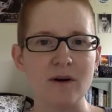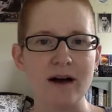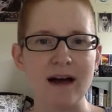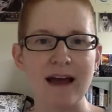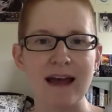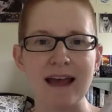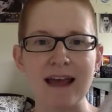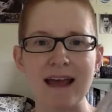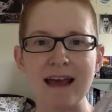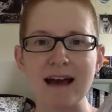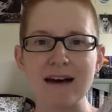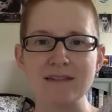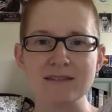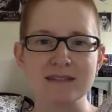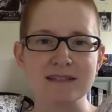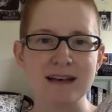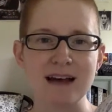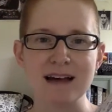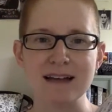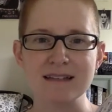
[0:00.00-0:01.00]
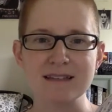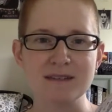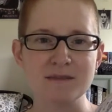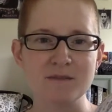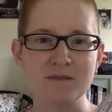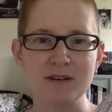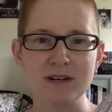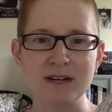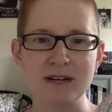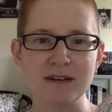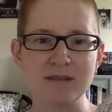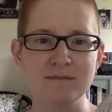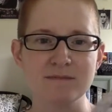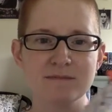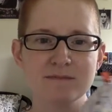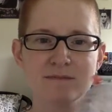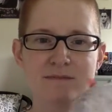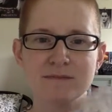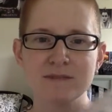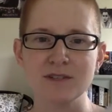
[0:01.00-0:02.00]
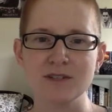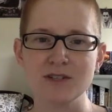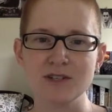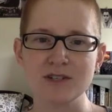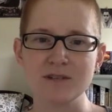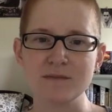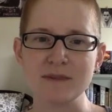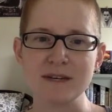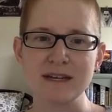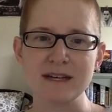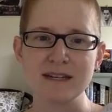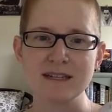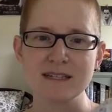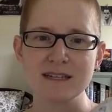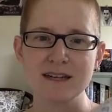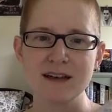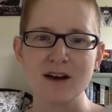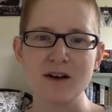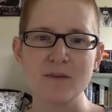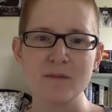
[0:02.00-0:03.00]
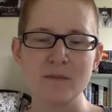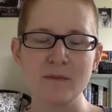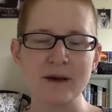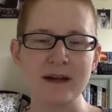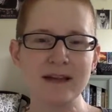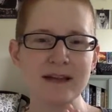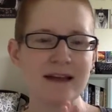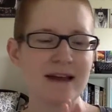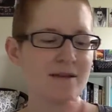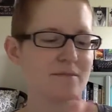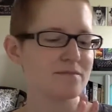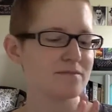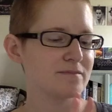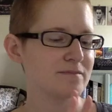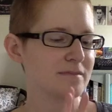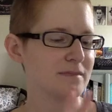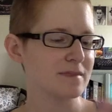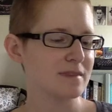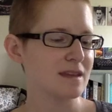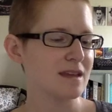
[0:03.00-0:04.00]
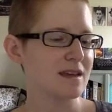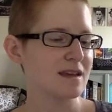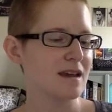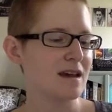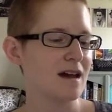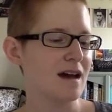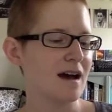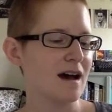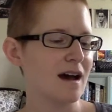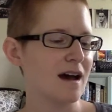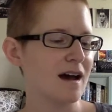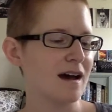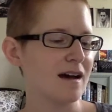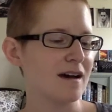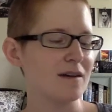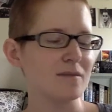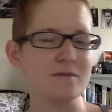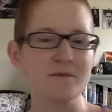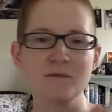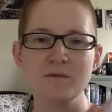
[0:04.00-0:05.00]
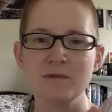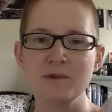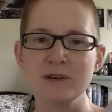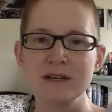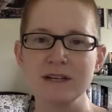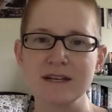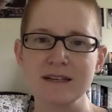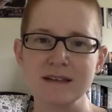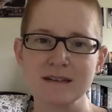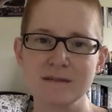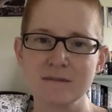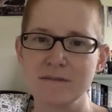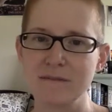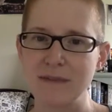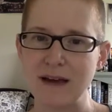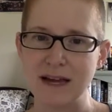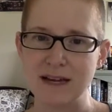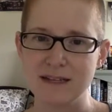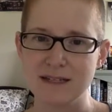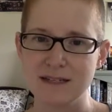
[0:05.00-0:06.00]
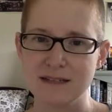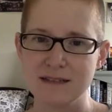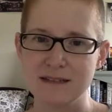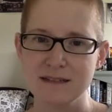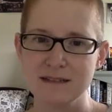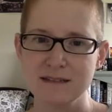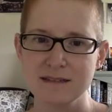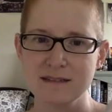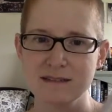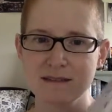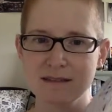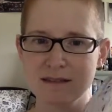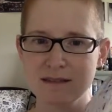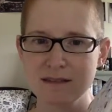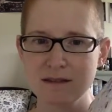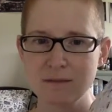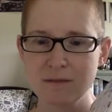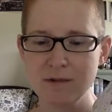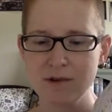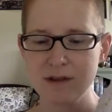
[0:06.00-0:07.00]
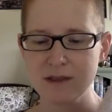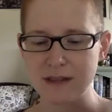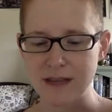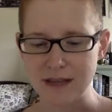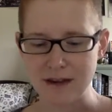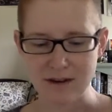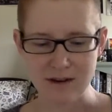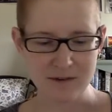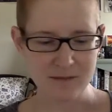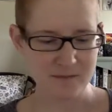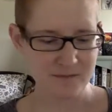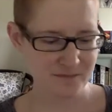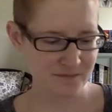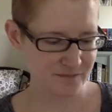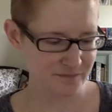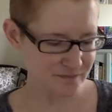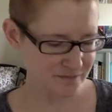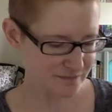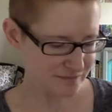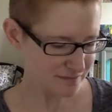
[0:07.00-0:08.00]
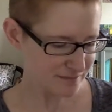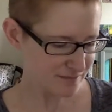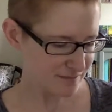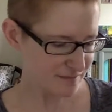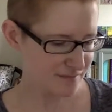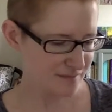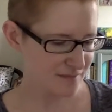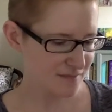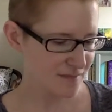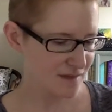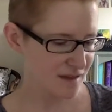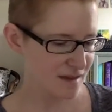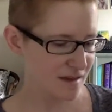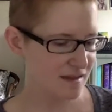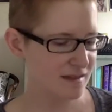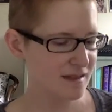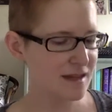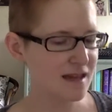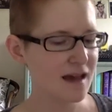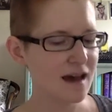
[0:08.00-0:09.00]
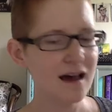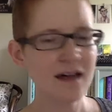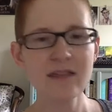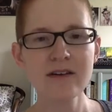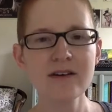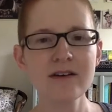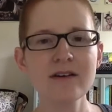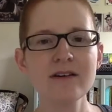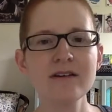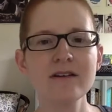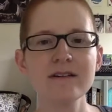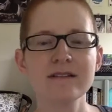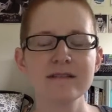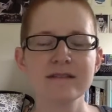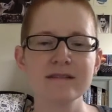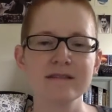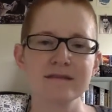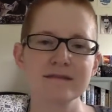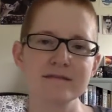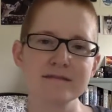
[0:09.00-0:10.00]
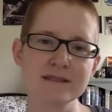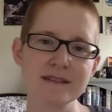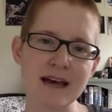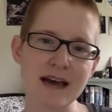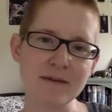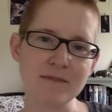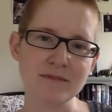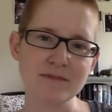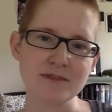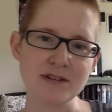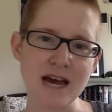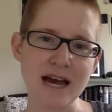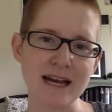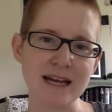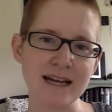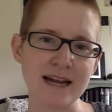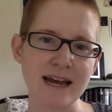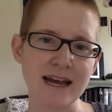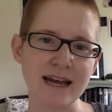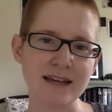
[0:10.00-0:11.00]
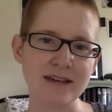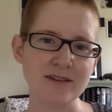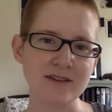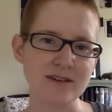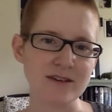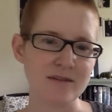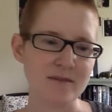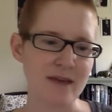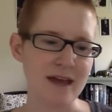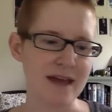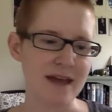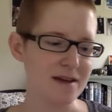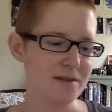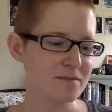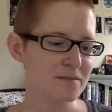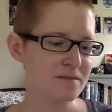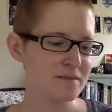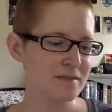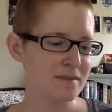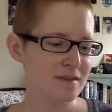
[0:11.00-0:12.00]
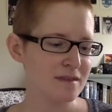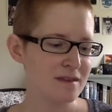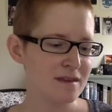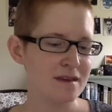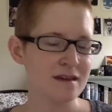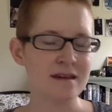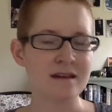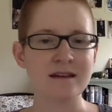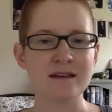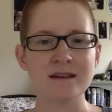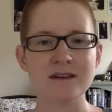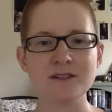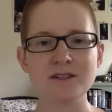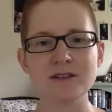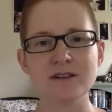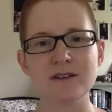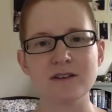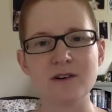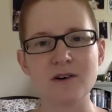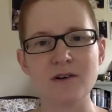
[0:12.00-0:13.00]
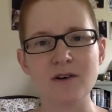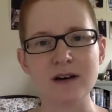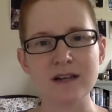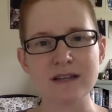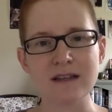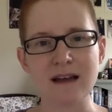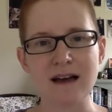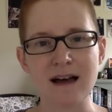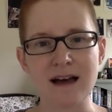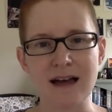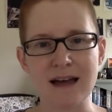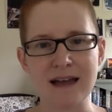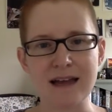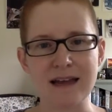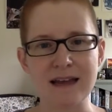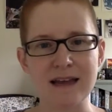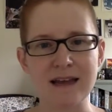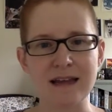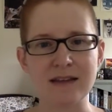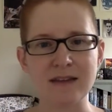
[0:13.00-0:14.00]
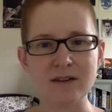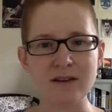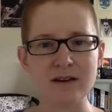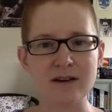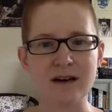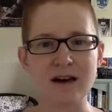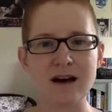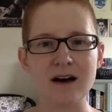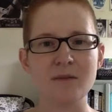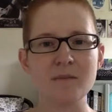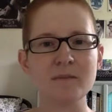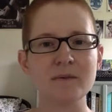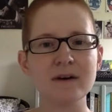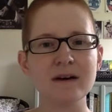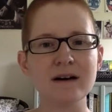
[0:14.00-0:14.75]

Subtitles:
hang outside somewhere, you should be good to go. But yeah, we'll get back to this some more later. The other type of dragon egg you could make is you could go online and look up